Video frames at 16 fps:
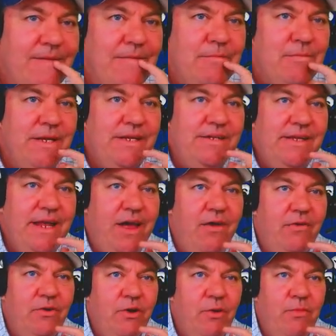But he's
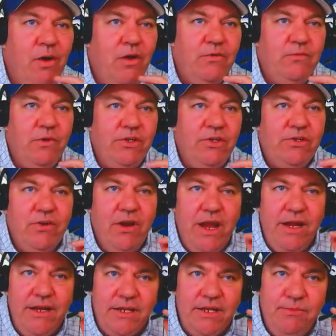down. No balls, 1
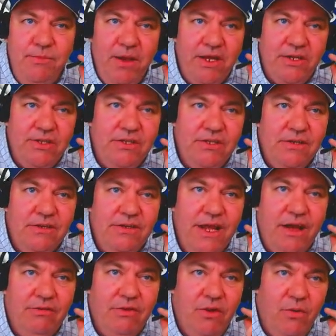strike. Next pitch.
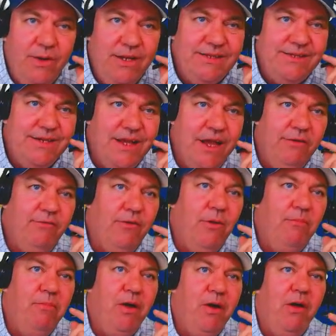Down low and inside for
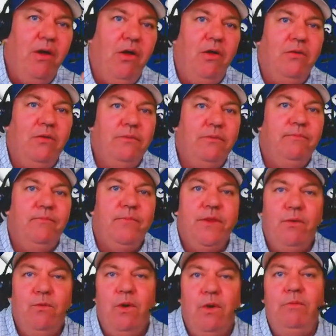a ball.
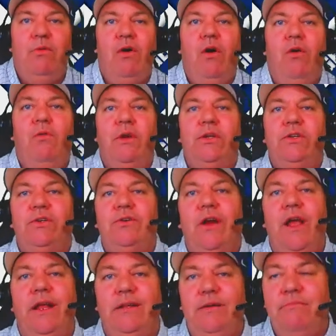1
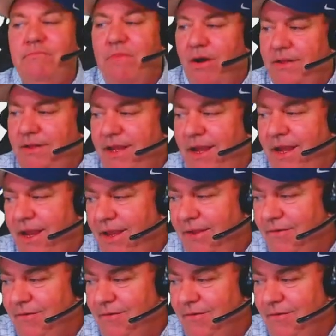strike to Marte.